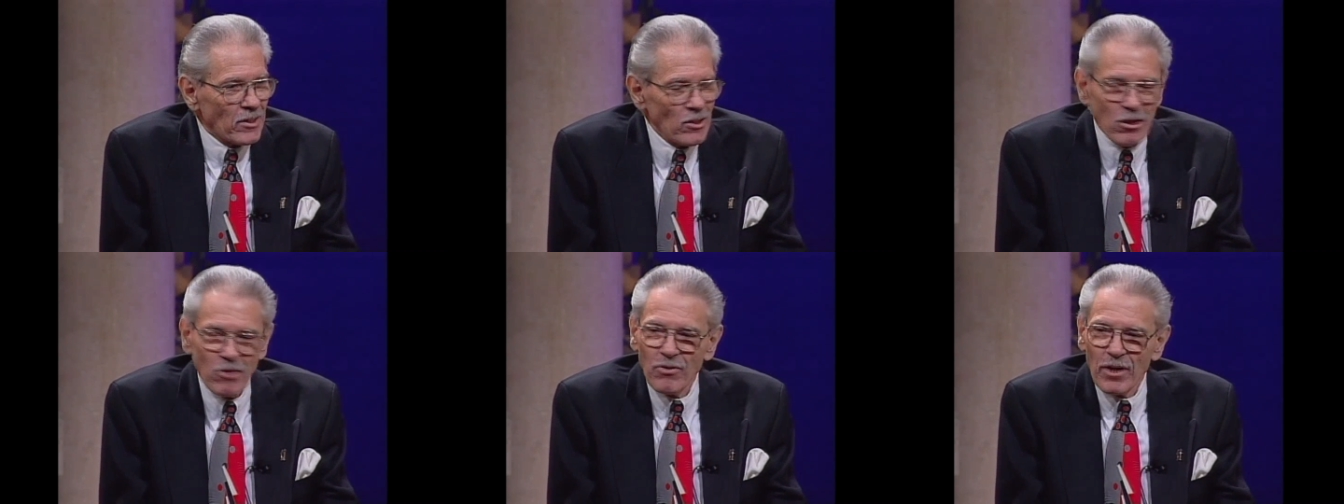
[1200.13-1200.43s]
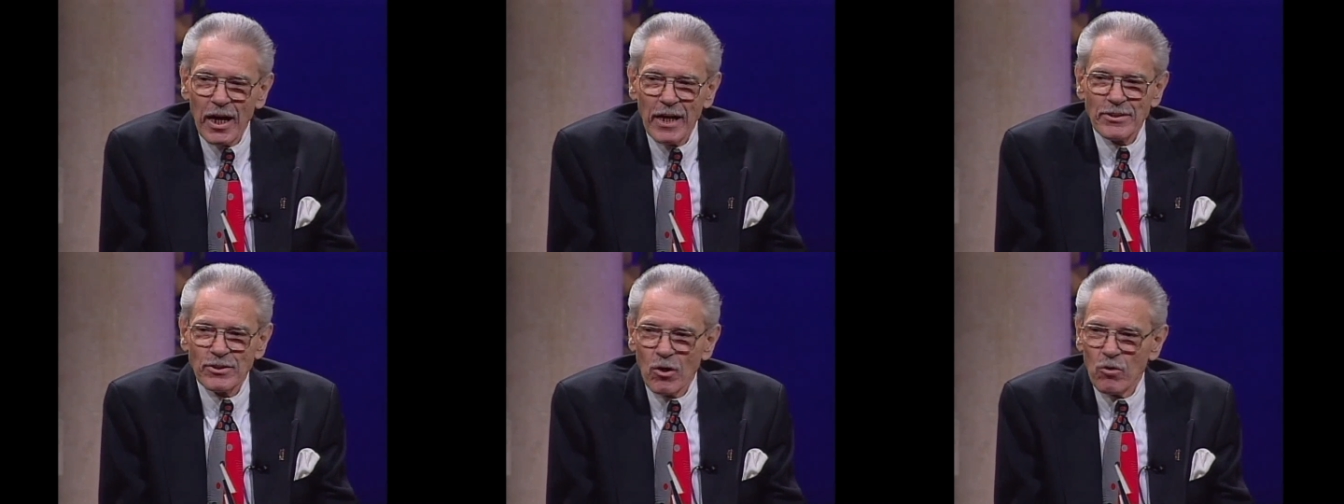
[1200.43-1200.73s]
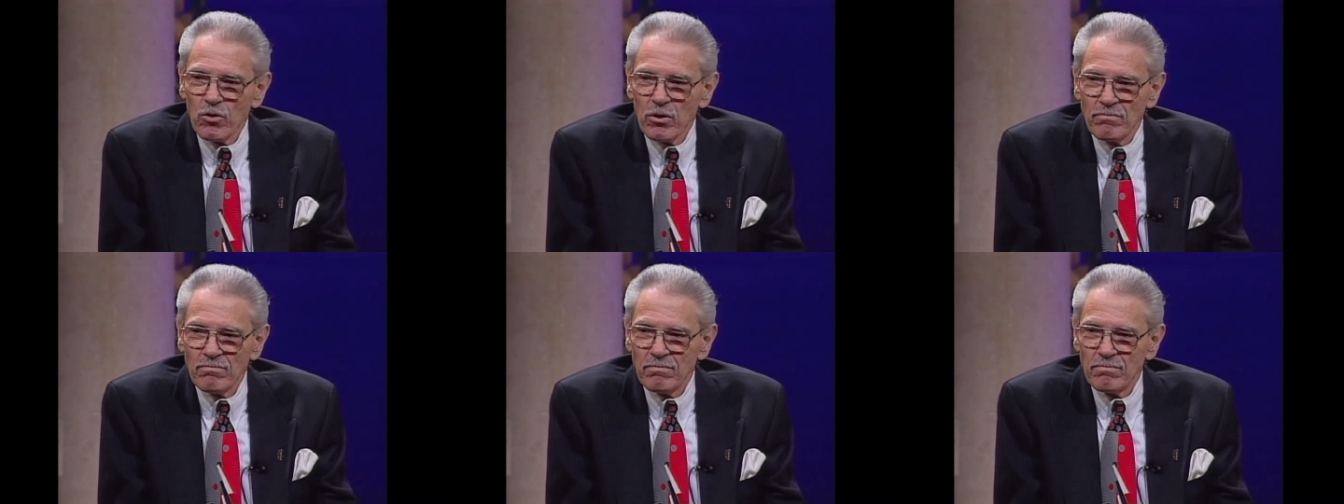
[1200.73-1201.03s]
you know what I told
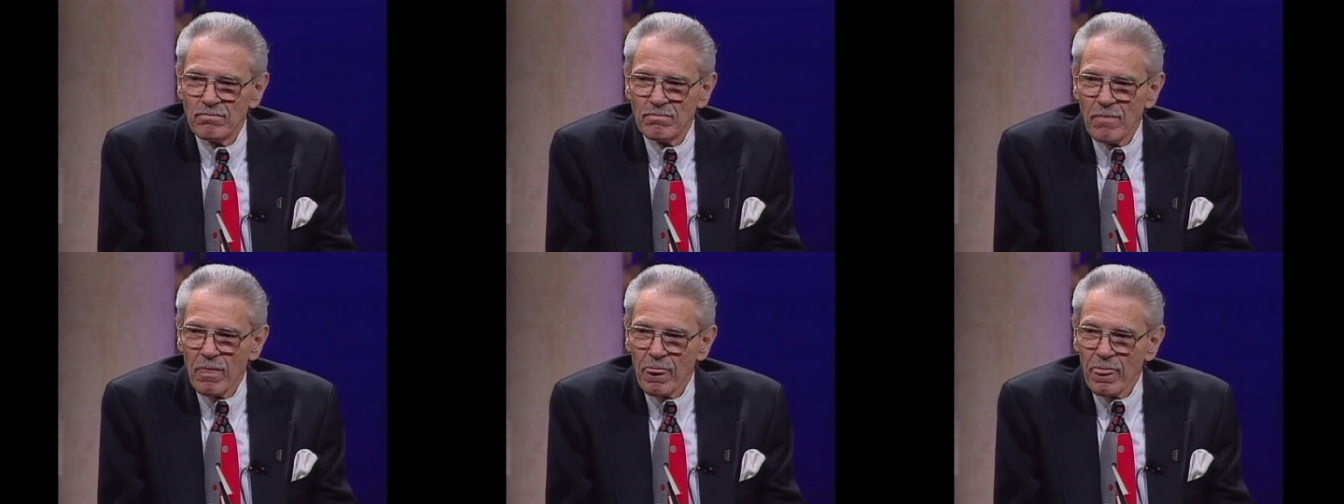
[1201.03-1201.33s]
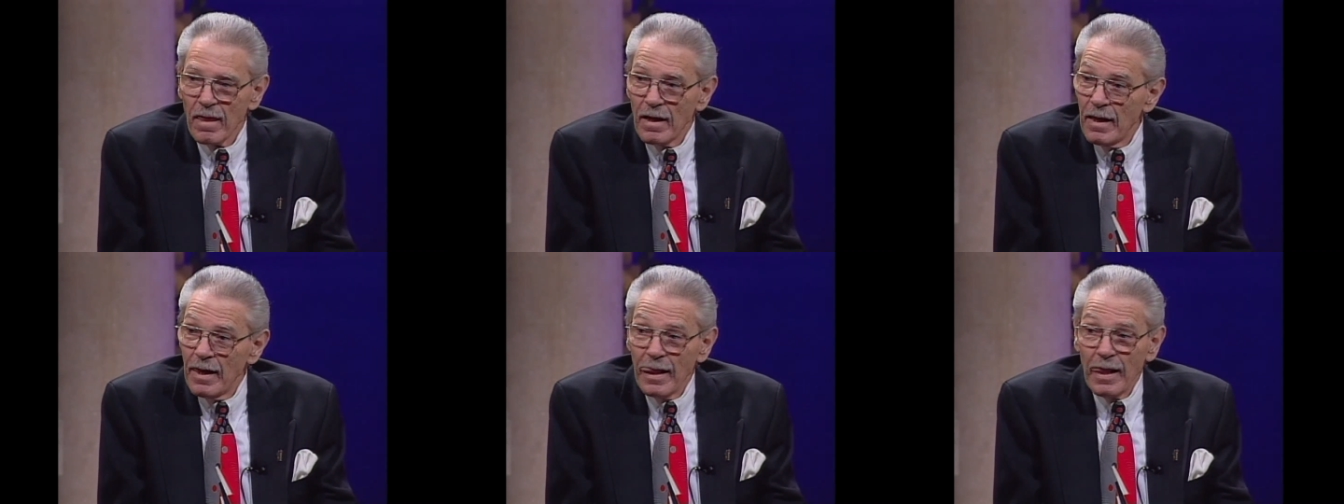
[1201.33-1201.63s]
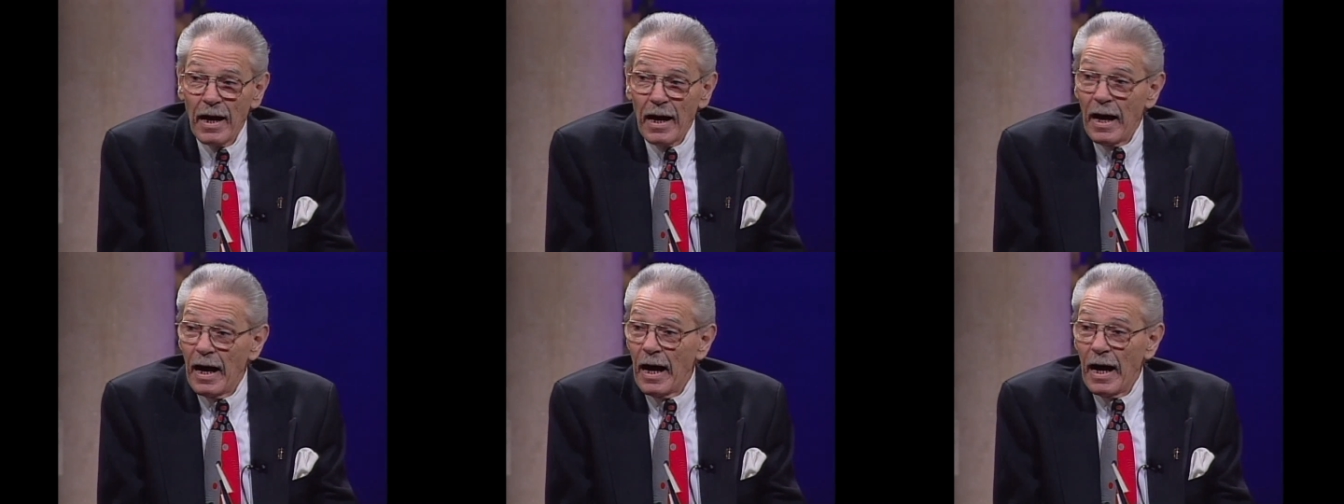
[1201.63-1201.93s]
him?
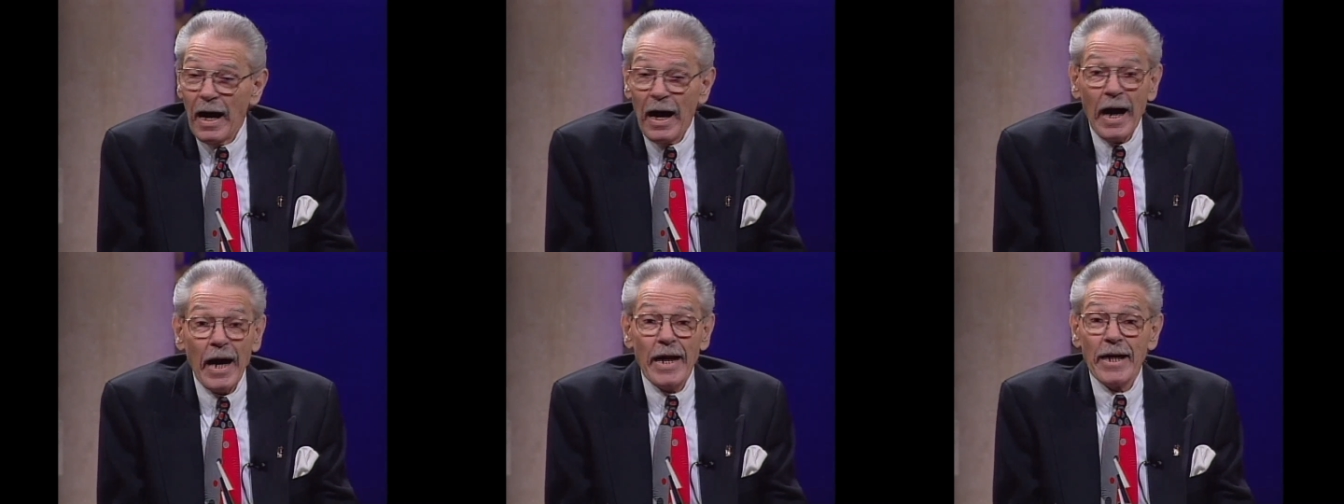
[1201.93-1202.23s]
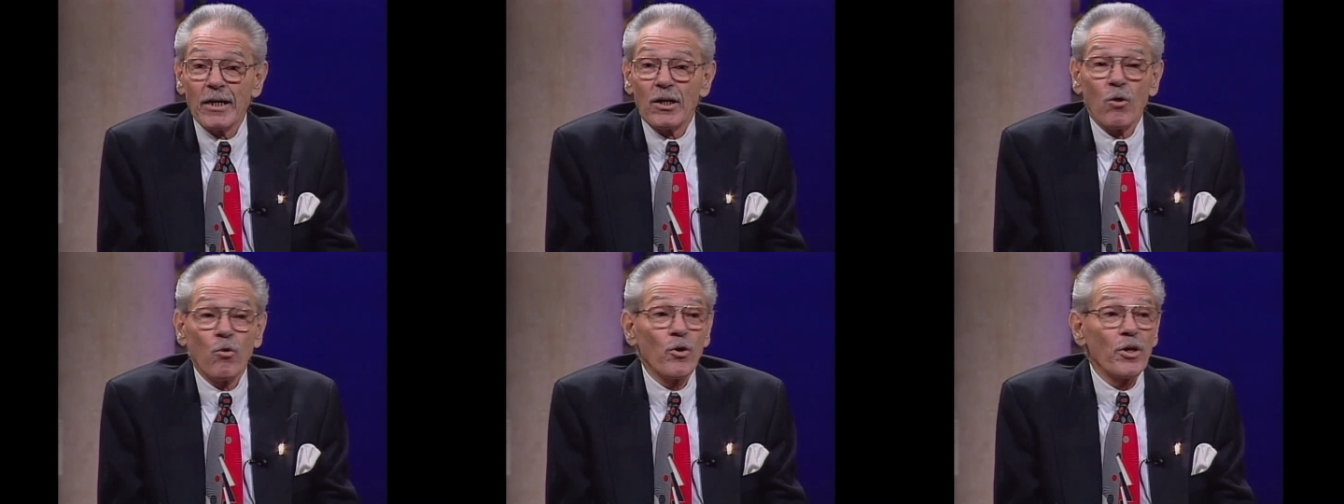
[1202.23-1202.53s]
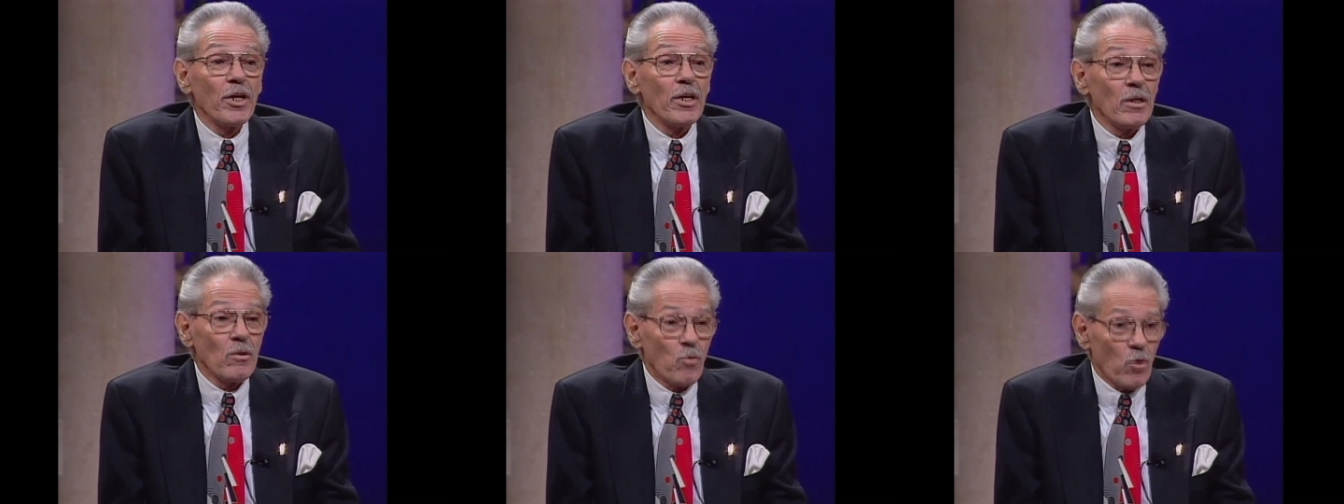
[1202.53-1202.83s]
I ain't going
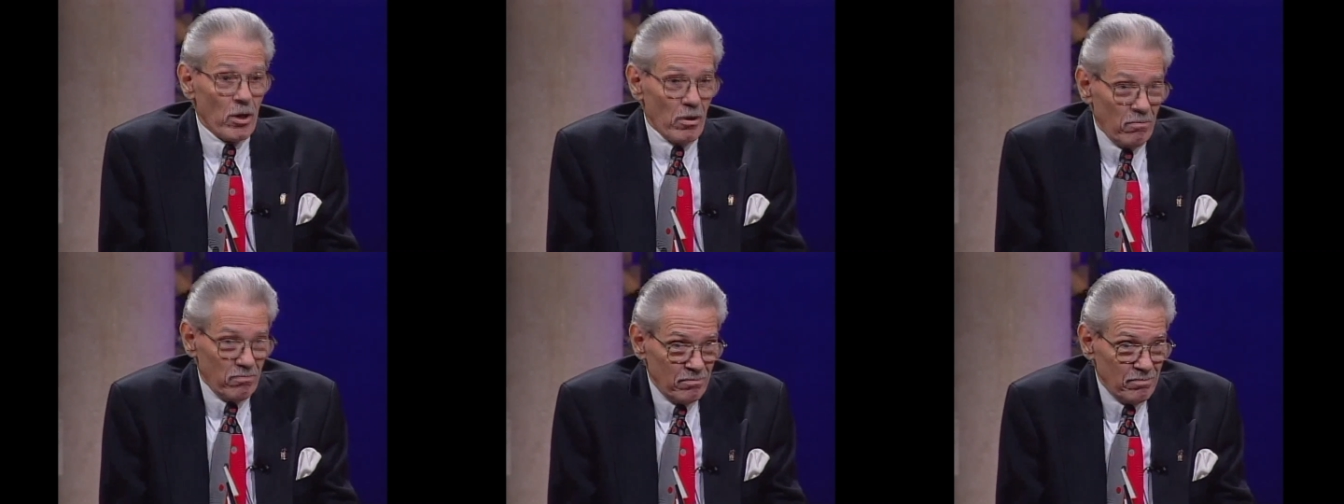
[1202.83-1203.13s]
anywhere.